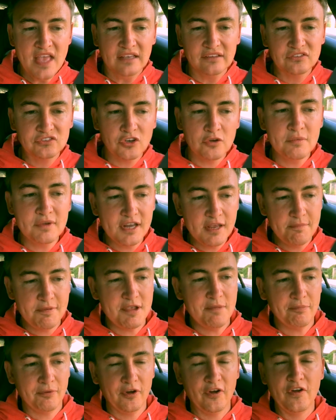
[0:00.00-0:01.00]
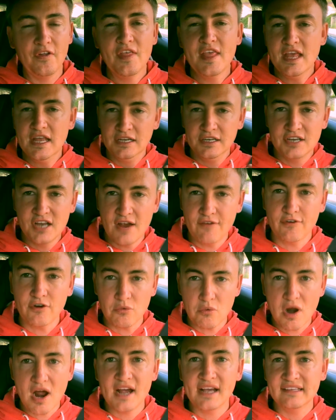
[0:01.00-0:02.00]
so many people never
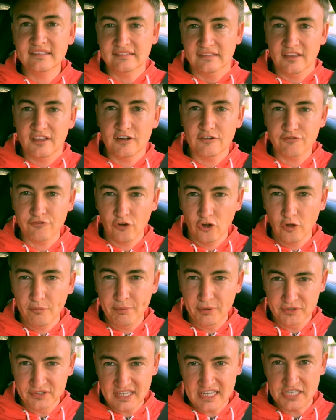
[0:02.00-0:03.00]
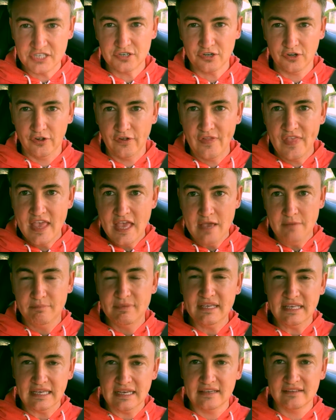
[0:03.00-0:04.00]
rise to their full potential
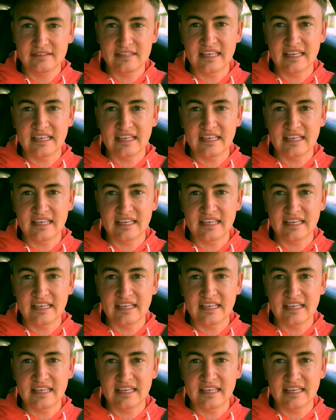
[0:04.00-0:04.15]
because